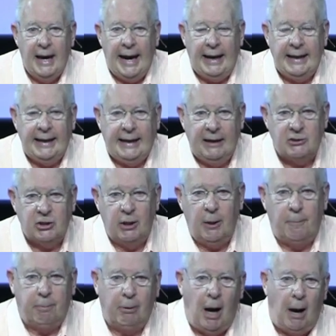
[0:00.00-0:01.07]
And he gives them
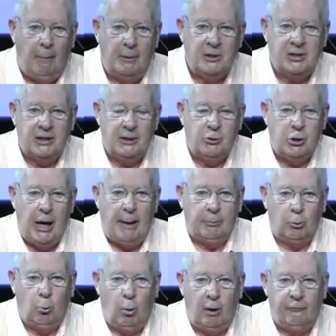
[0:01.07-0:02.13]
the promise in
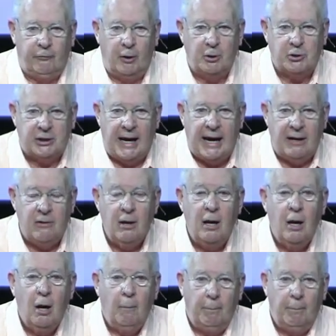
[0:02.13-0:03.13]
chapter 1, verse 8,